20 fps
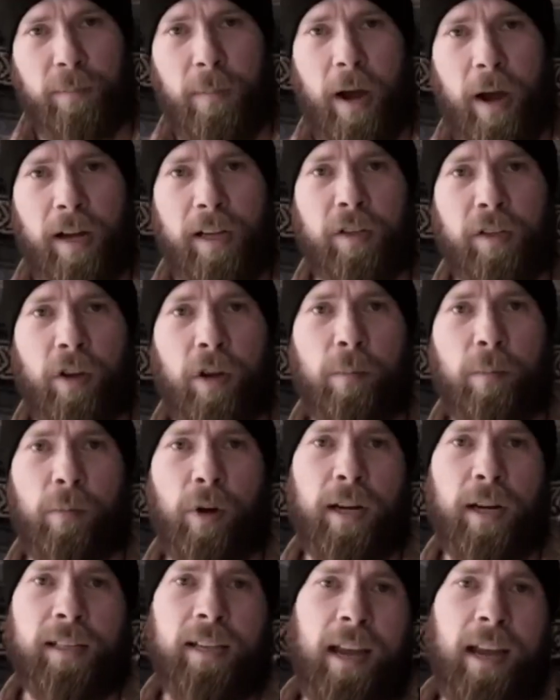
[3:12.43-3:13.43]
body's going to
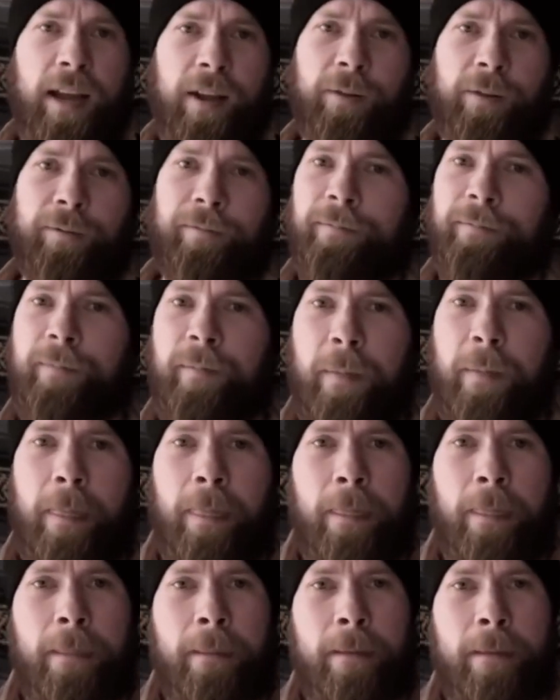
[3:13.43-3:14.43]
break down.
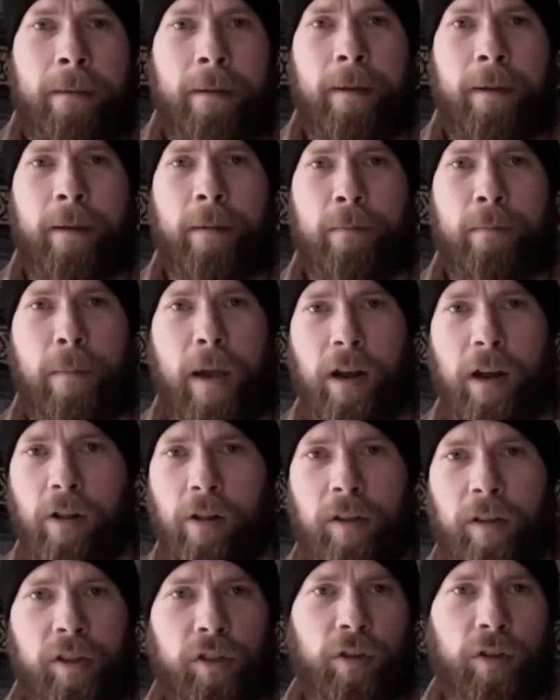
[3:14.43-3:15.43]

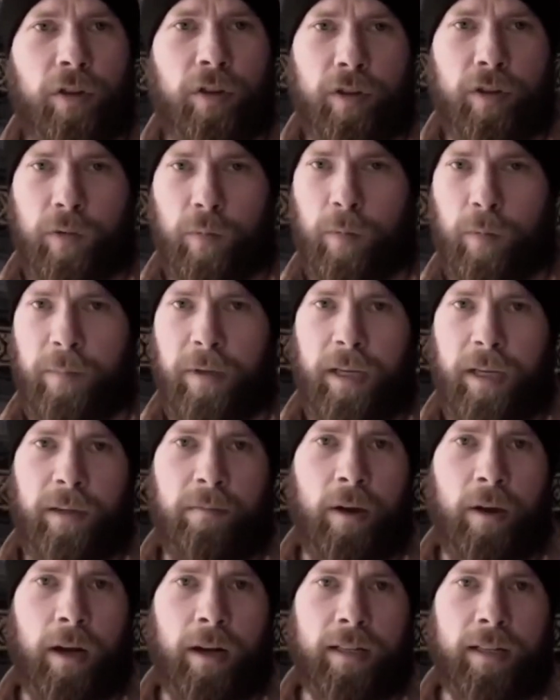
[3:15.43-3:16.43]
Medical insurance will
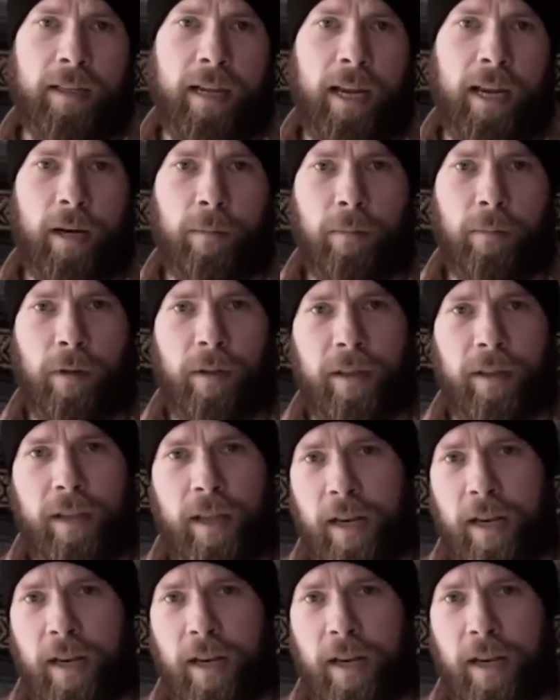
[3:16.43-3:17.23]
be unattainable, and